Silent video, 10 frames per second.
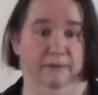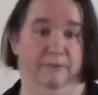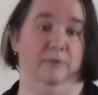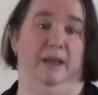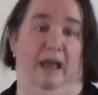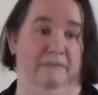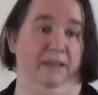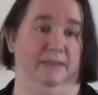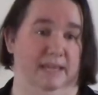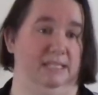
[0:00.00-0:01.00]
for
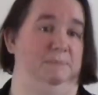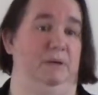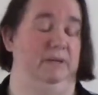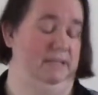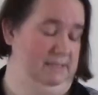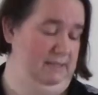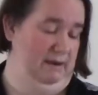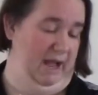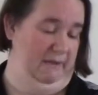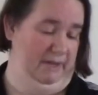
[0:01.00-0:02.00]
having the experience they're
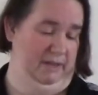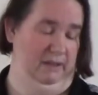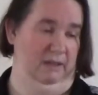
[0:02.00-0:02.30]
having.